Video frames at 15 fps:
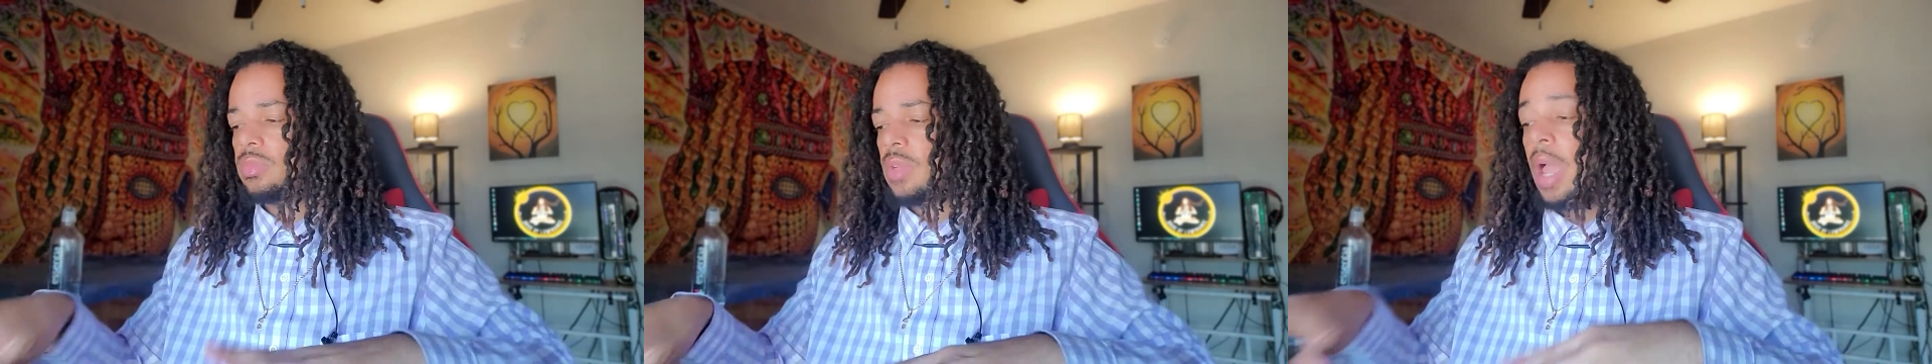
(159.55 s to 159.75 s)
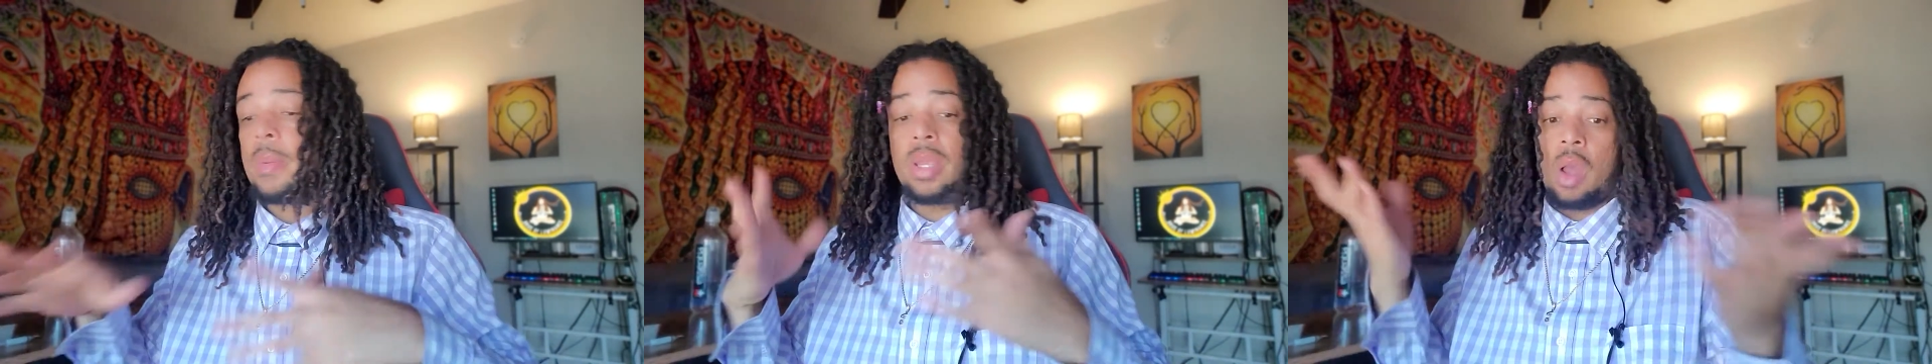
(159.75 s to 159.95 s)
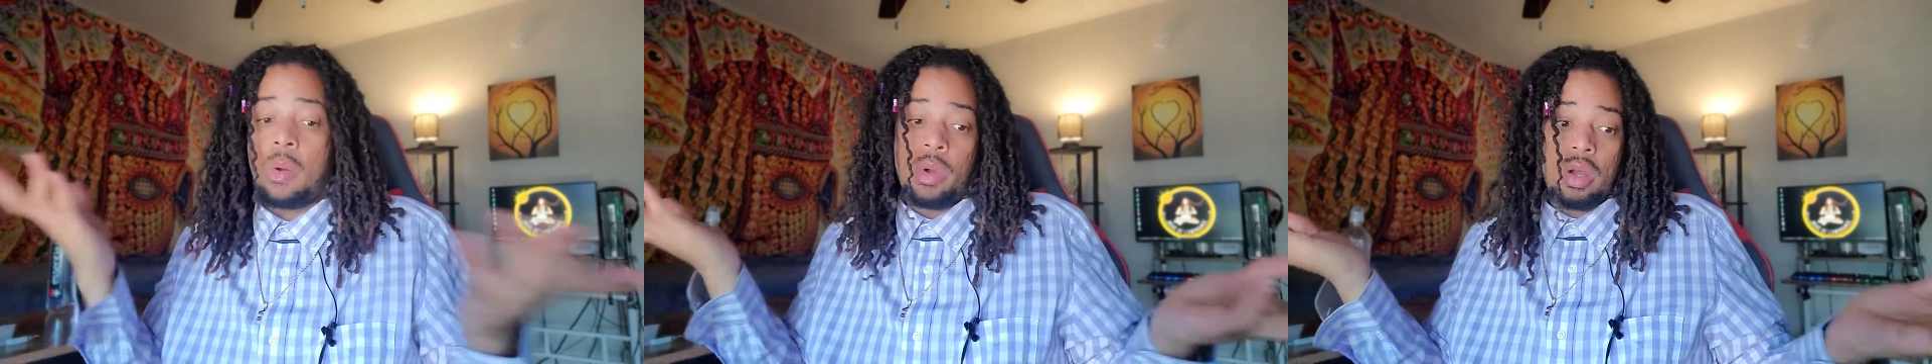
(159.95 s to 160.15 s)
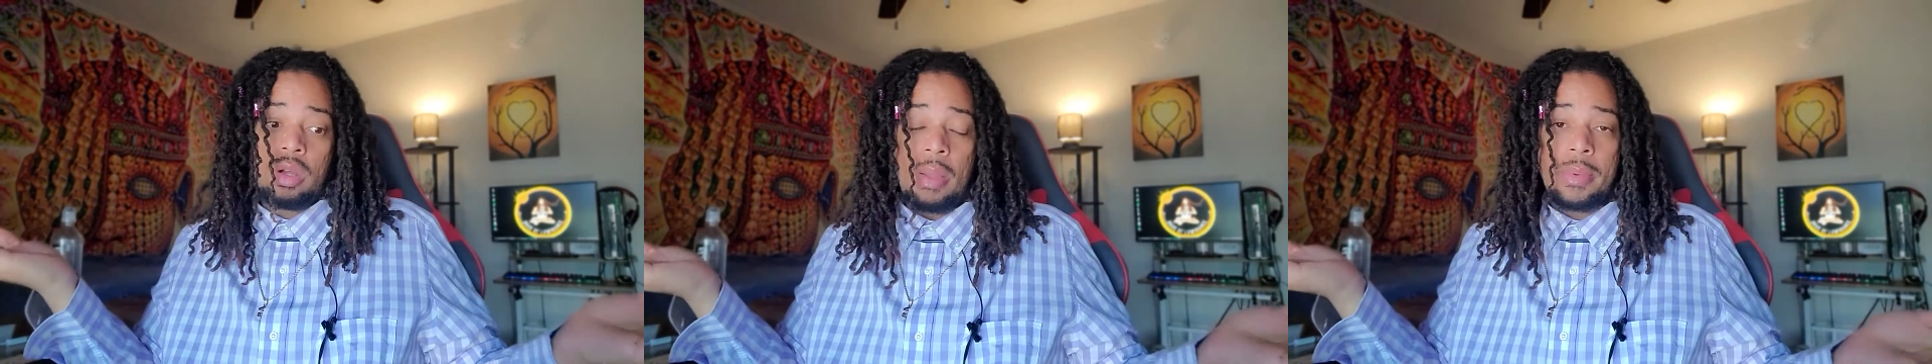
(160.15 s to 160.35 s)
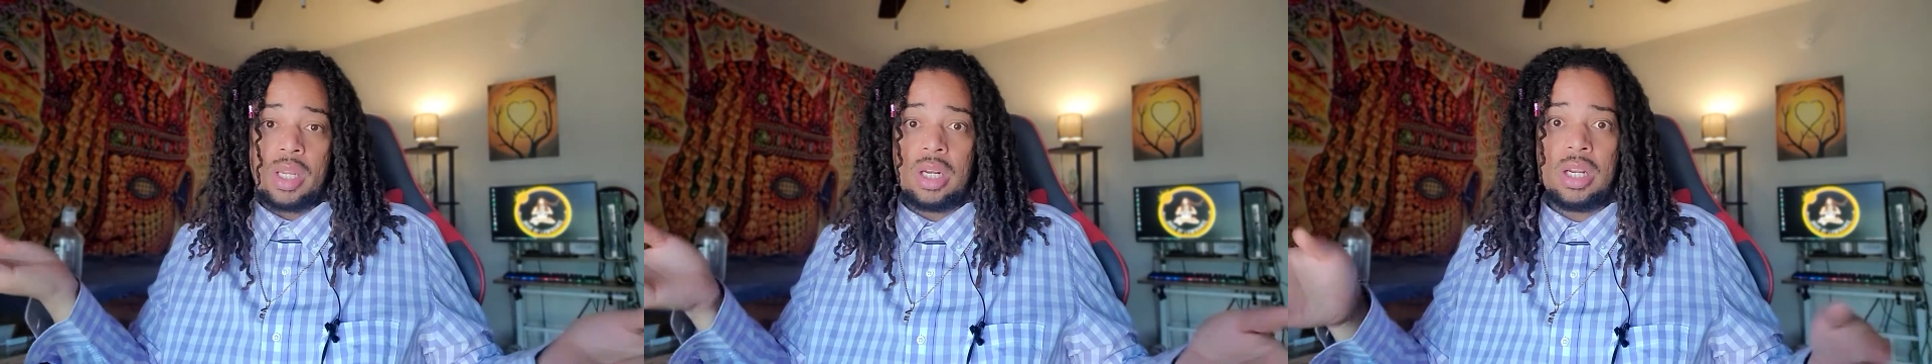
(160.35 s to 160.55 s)
I mean, well,
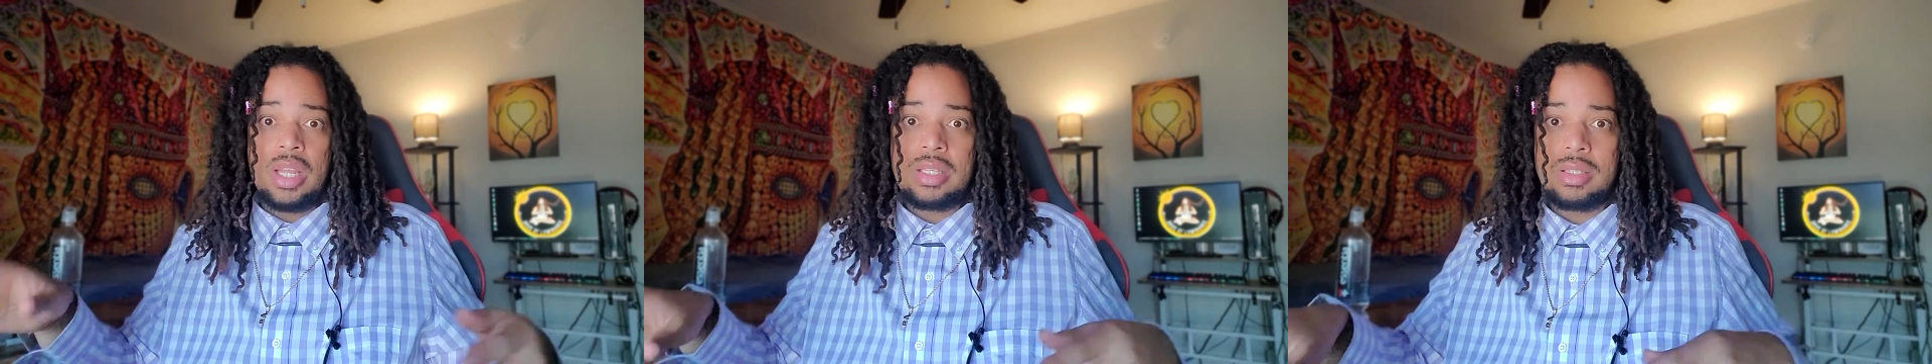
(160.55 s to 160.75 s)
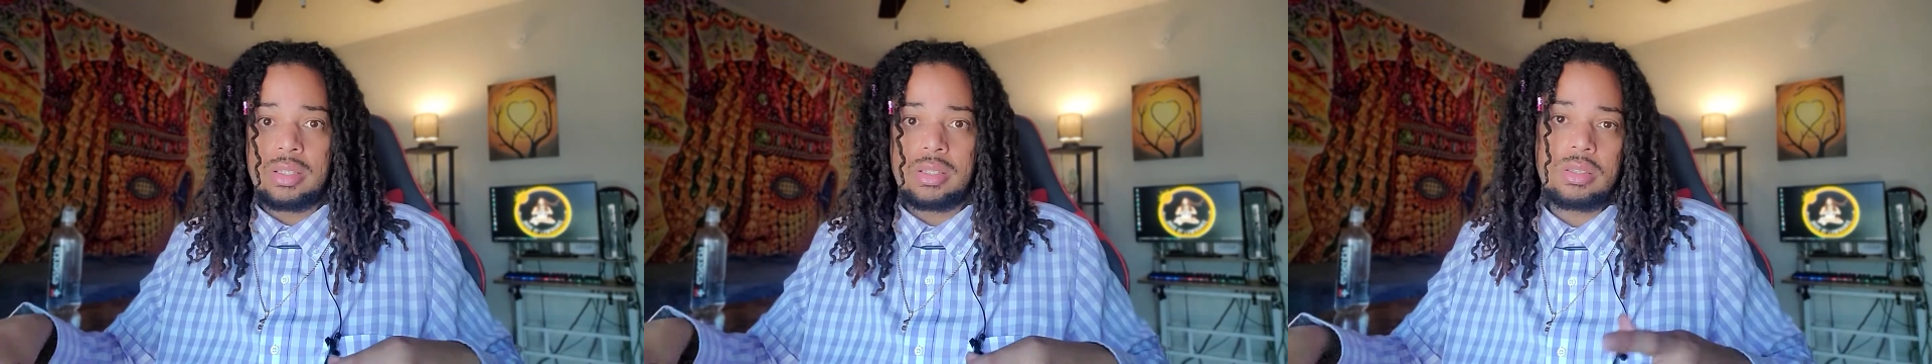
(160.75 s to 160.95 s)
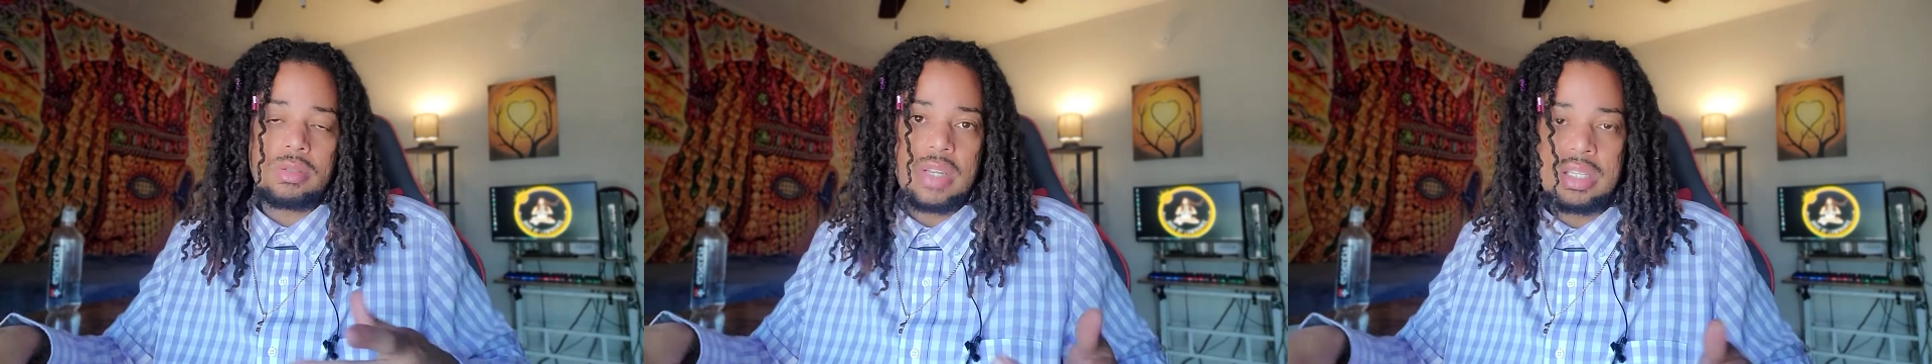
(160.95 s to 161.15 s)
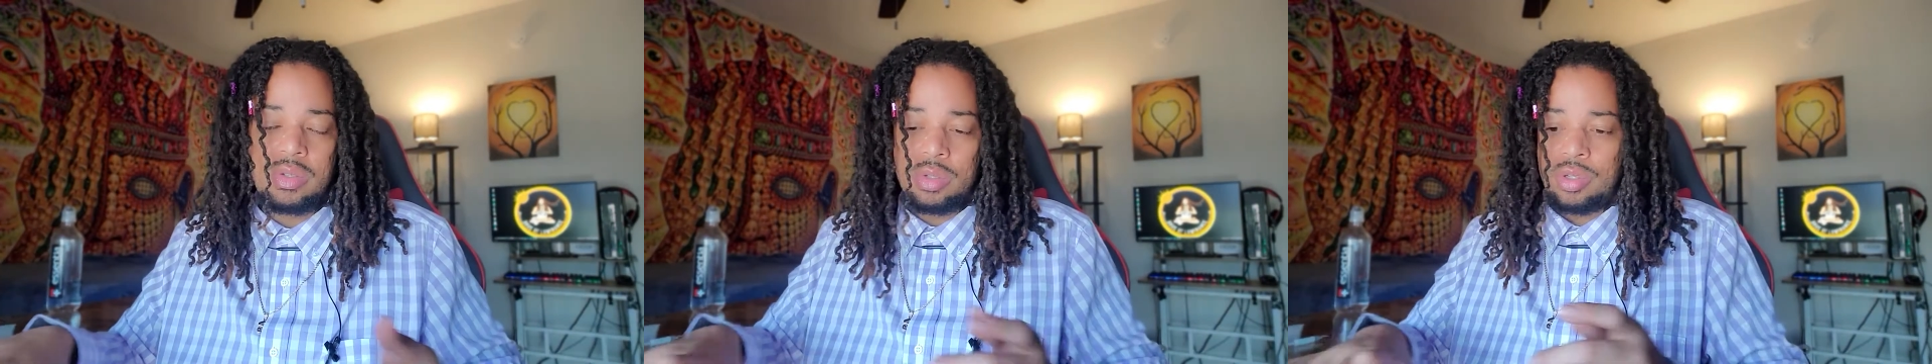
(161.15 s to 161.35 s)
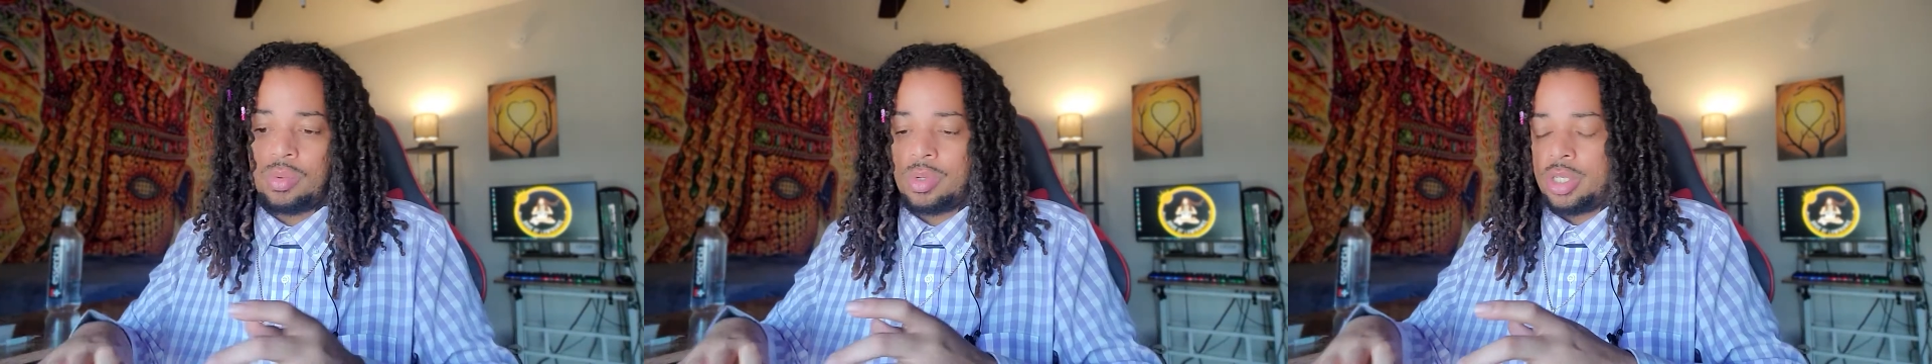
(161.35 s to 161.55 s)
I mean, unless that's
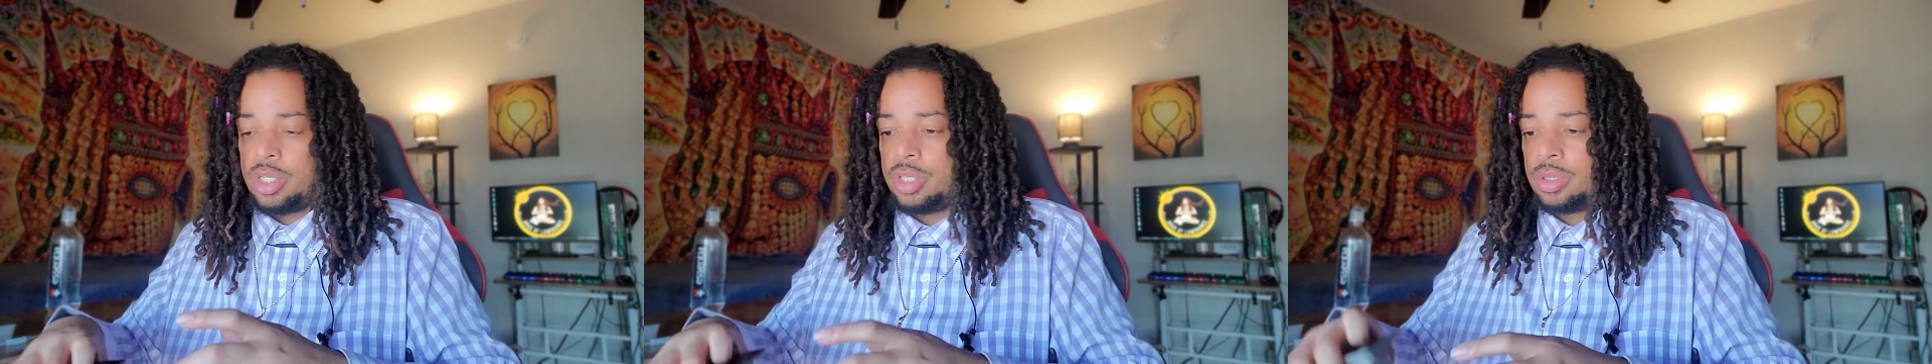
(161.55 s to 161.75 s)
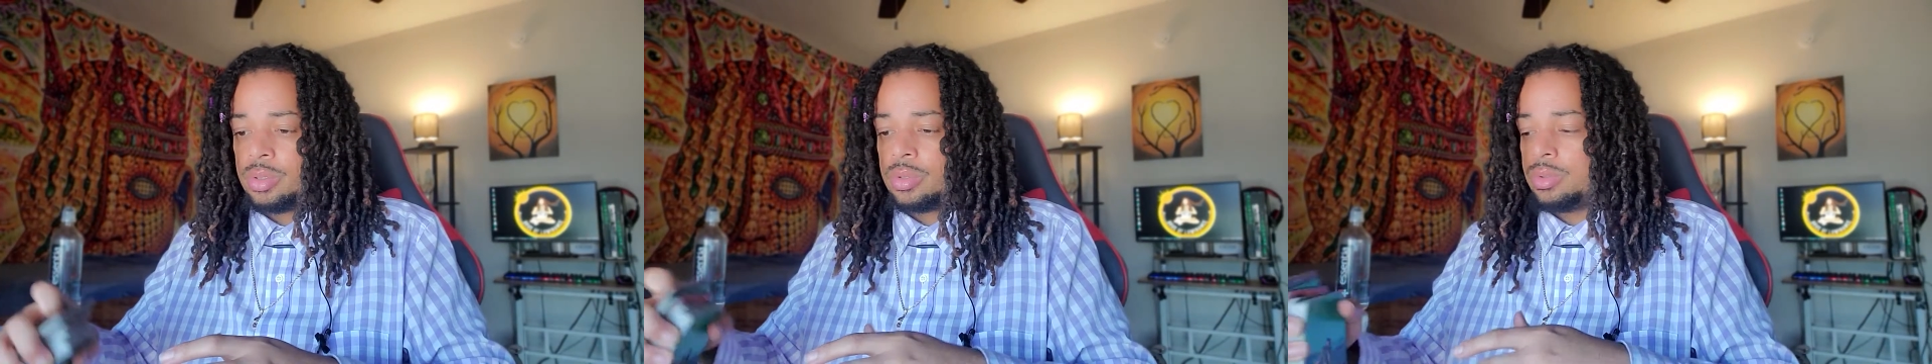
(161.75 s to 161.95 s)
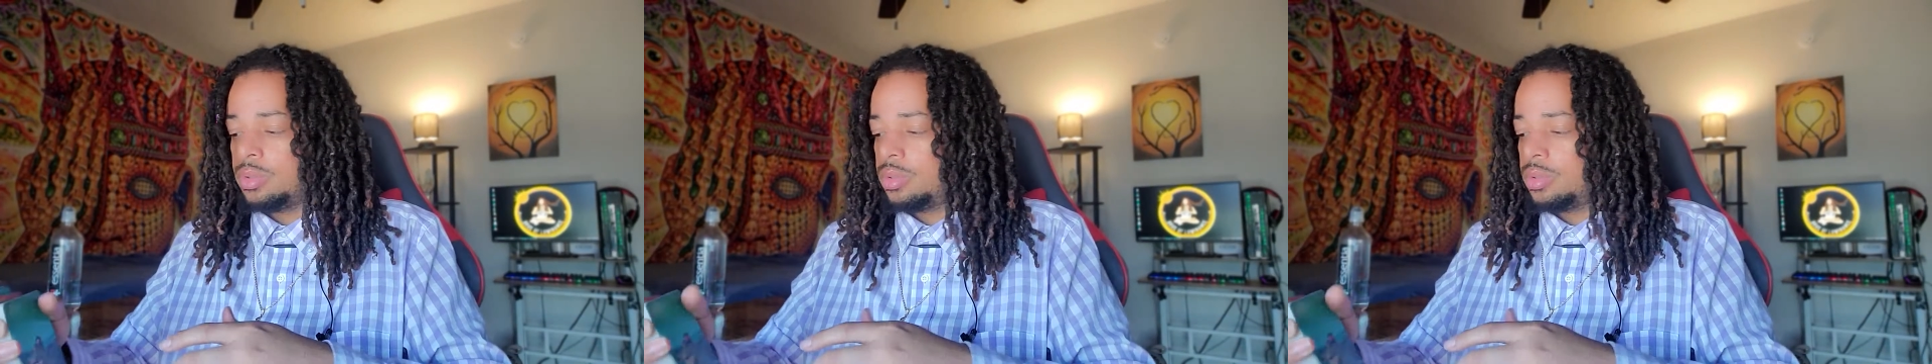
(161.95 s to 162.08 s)
what you want to do.